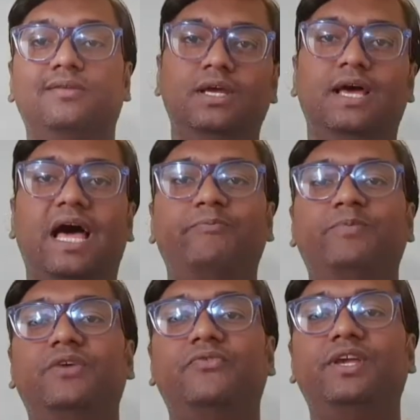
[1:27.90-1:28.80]
I'm
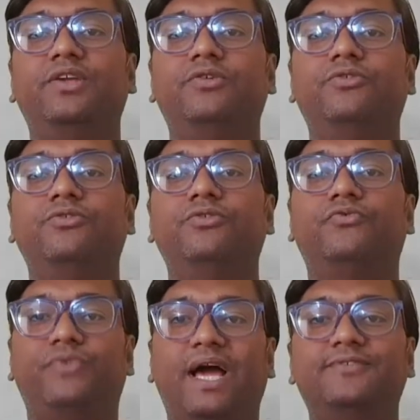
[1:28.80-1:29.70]
giving you
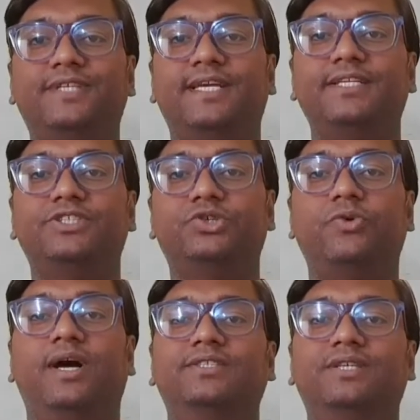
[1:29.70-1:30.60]
5 seconds to
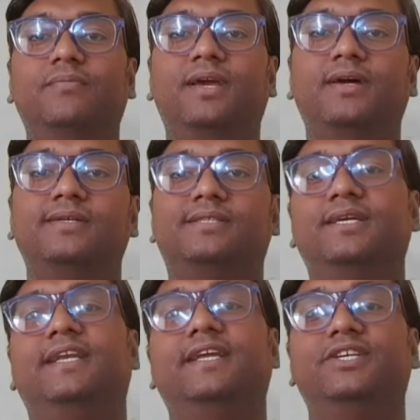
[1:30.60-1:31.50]
answer because
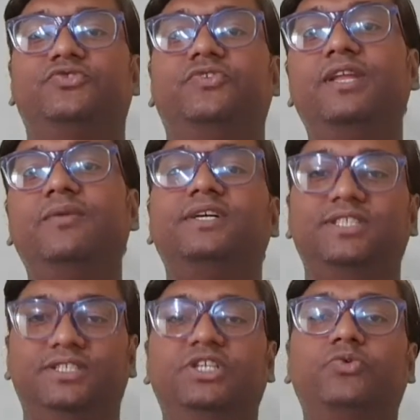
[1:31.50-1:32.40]
it is very much
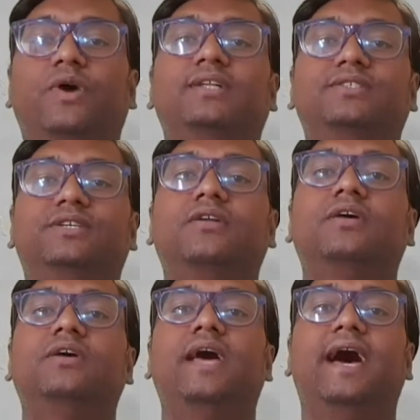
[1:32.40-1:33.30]
easy to answer
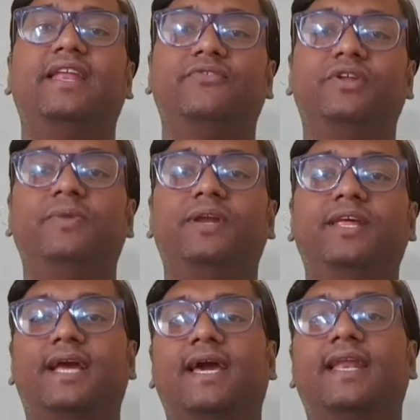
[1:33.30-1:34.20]
and everybody
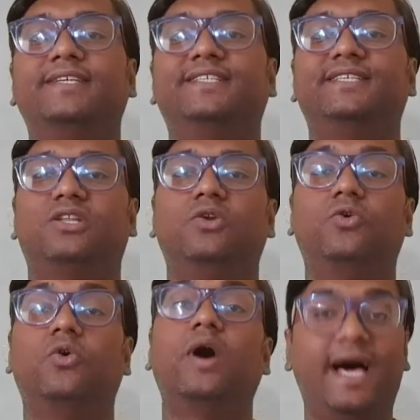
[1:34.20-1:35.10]
recognize this
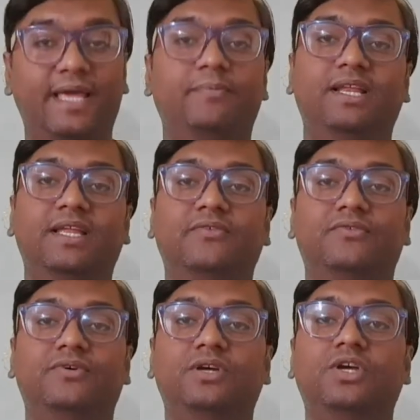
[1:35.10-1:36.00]
logo, I believe.
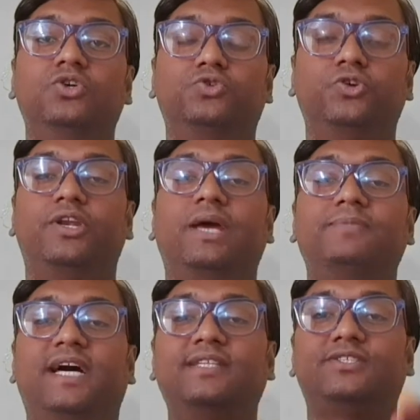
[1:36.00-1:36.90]
So your time
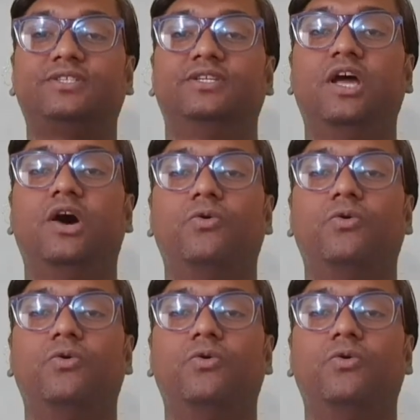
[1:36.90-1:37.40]
starts now.